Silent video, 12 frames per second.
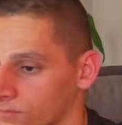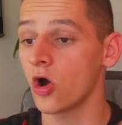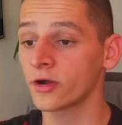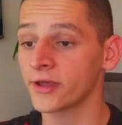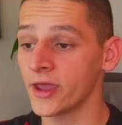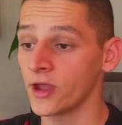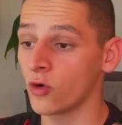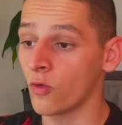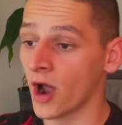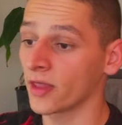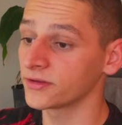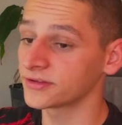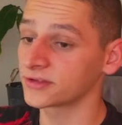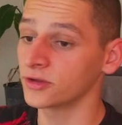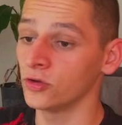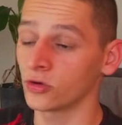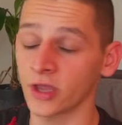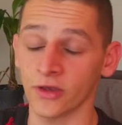Okay, once
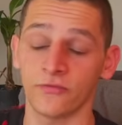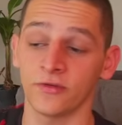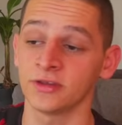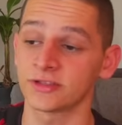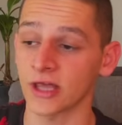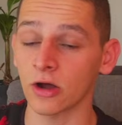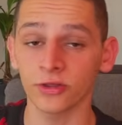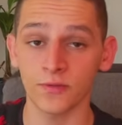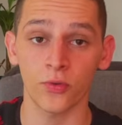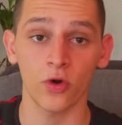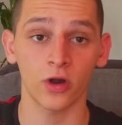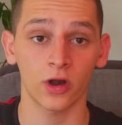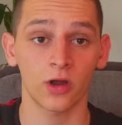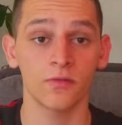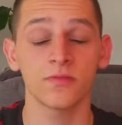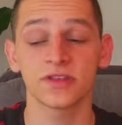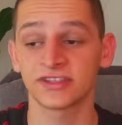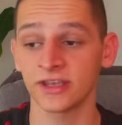you have installed the
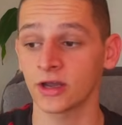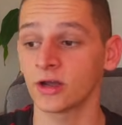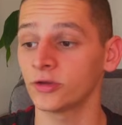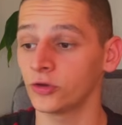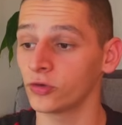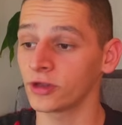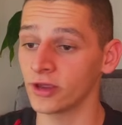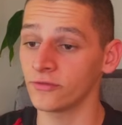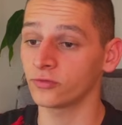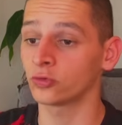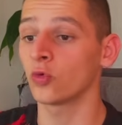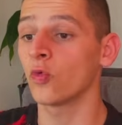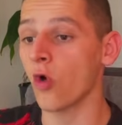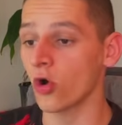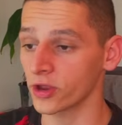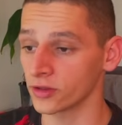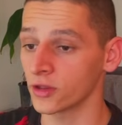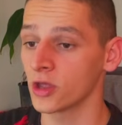program, second you have to
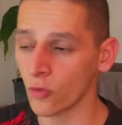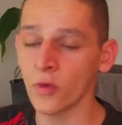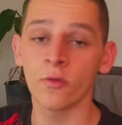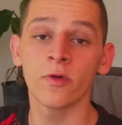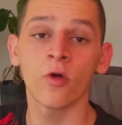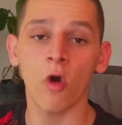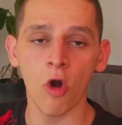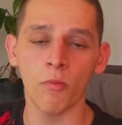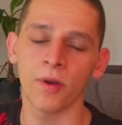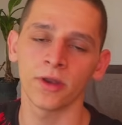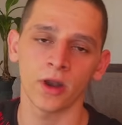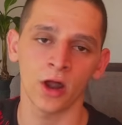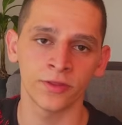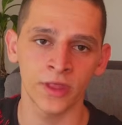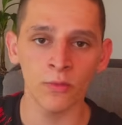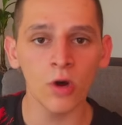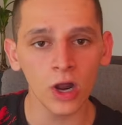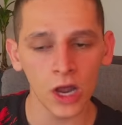log in. We will open a
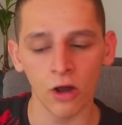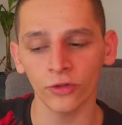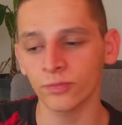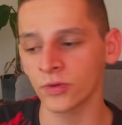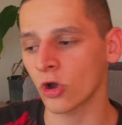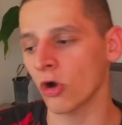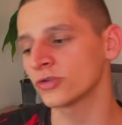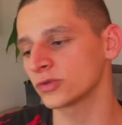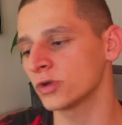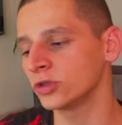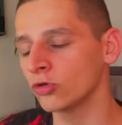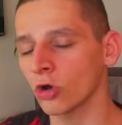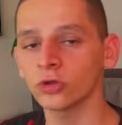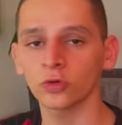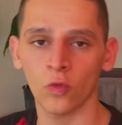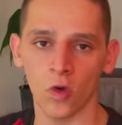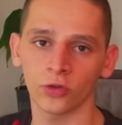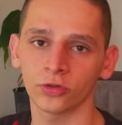demo account because we
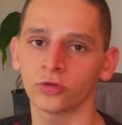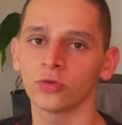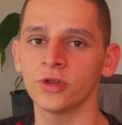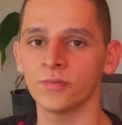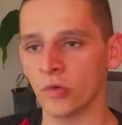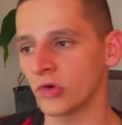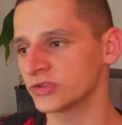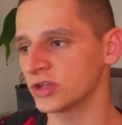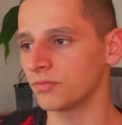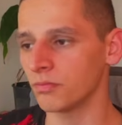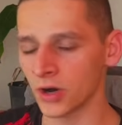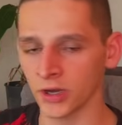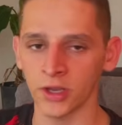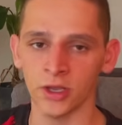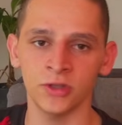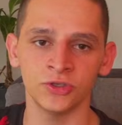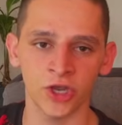don't want to deposit money in